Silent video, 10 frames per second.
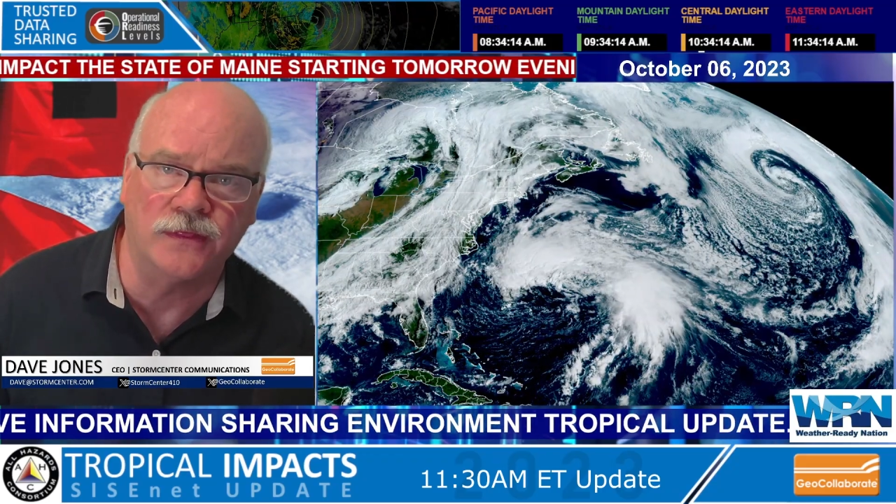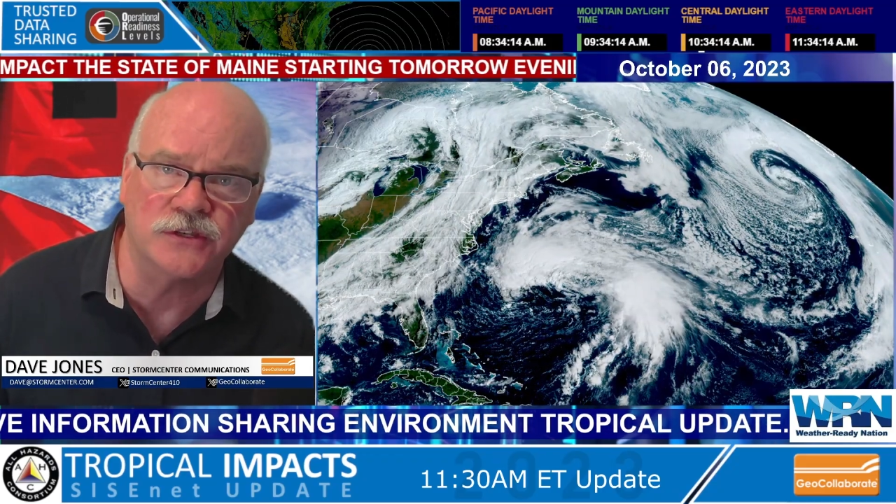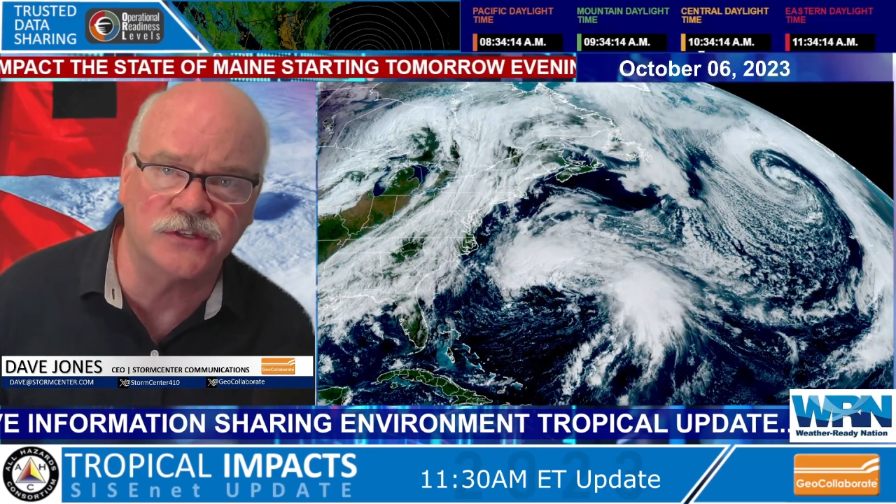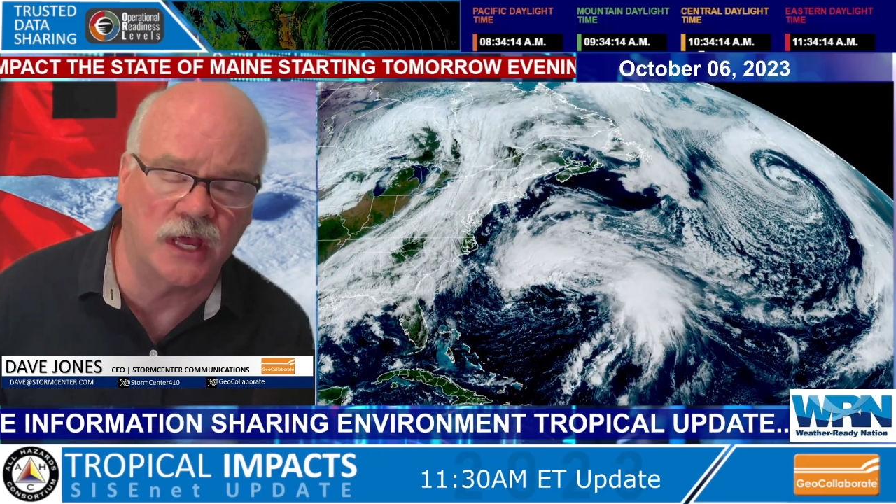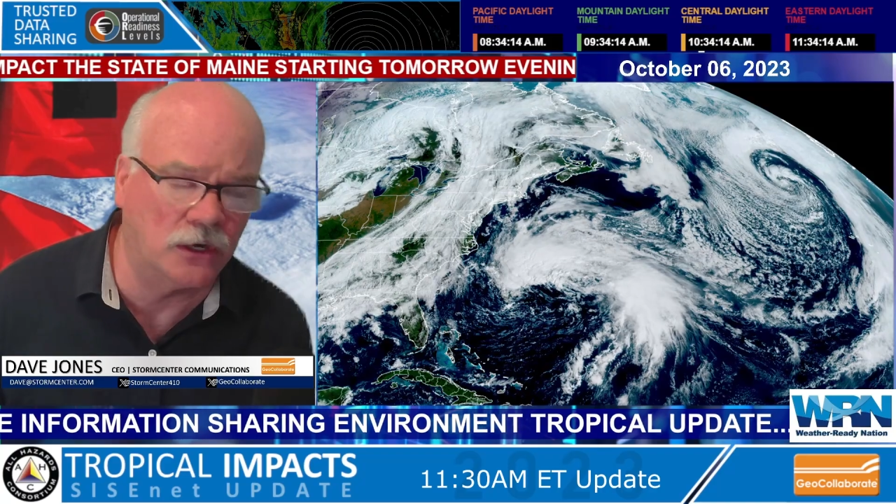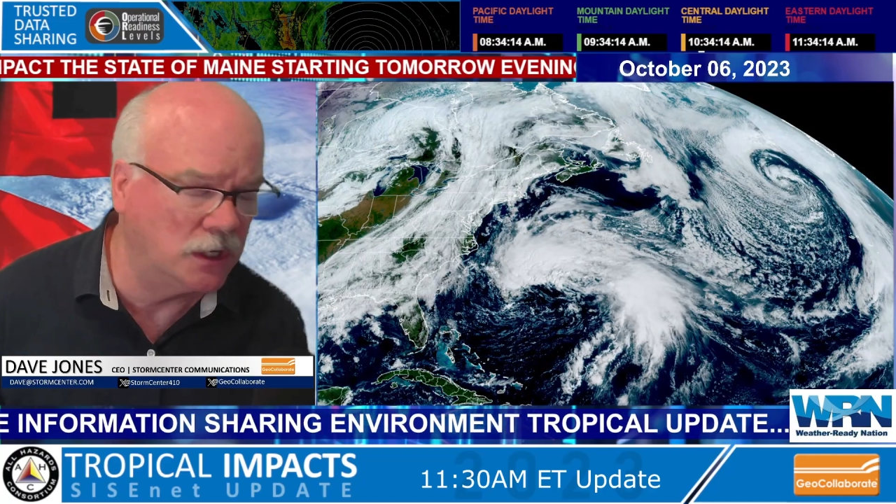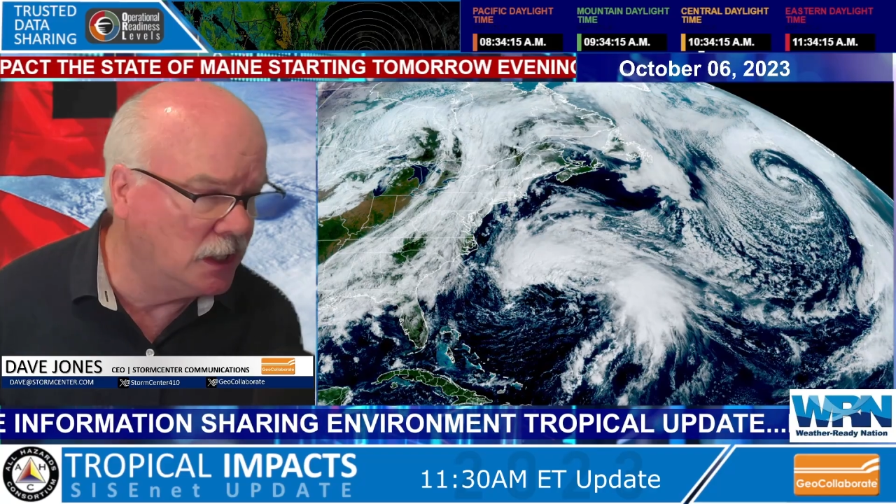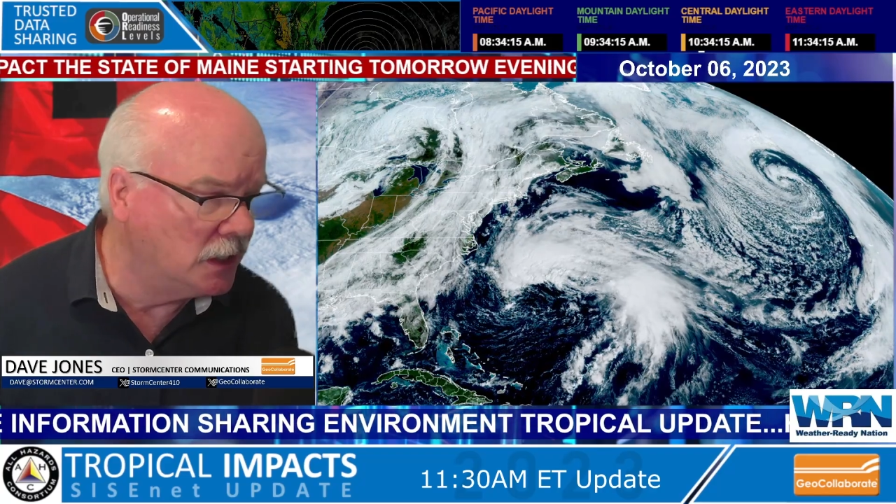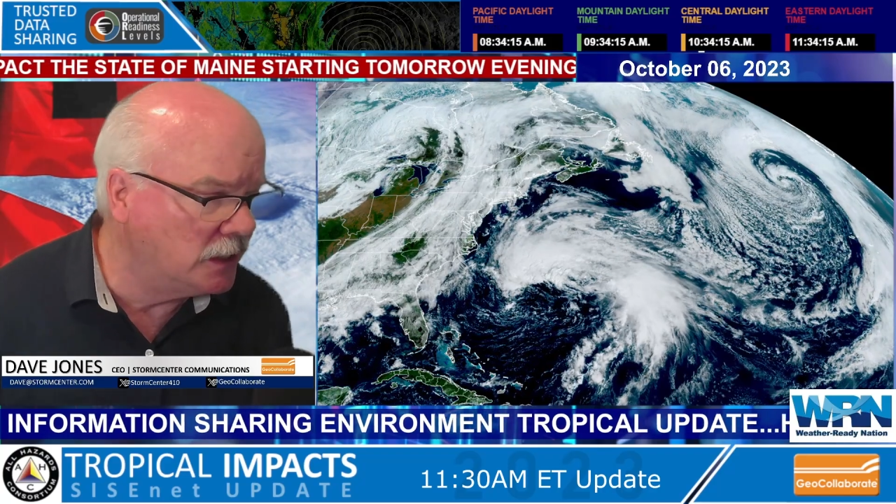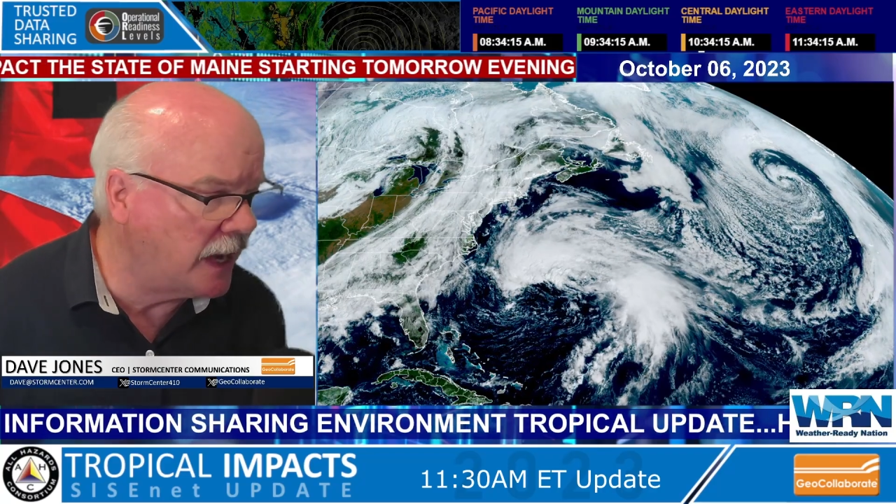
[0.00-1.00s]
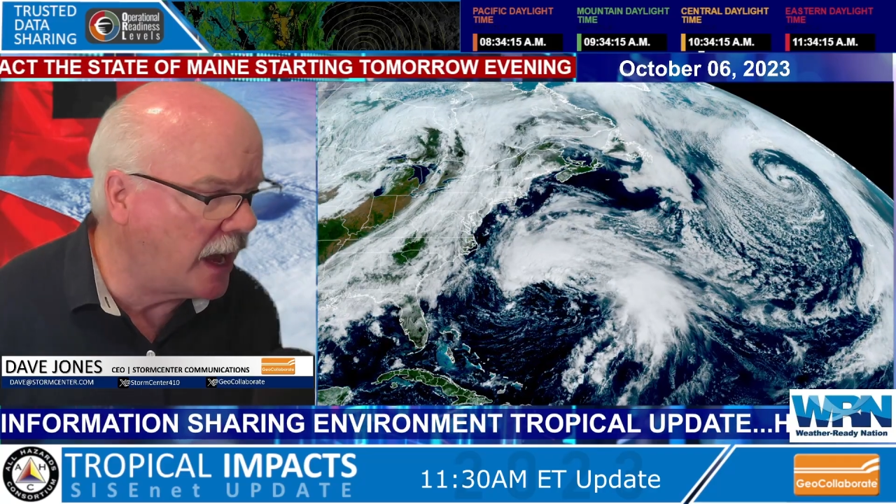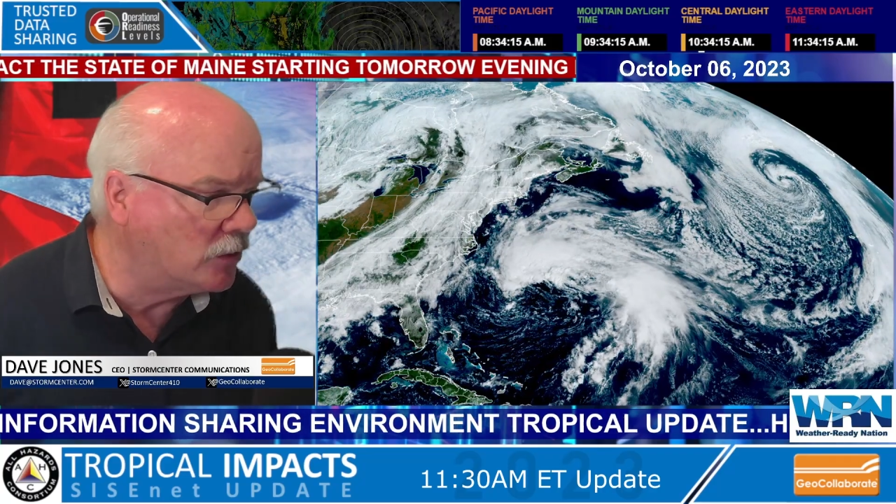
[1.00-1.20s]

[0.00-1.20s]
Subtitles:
around the center.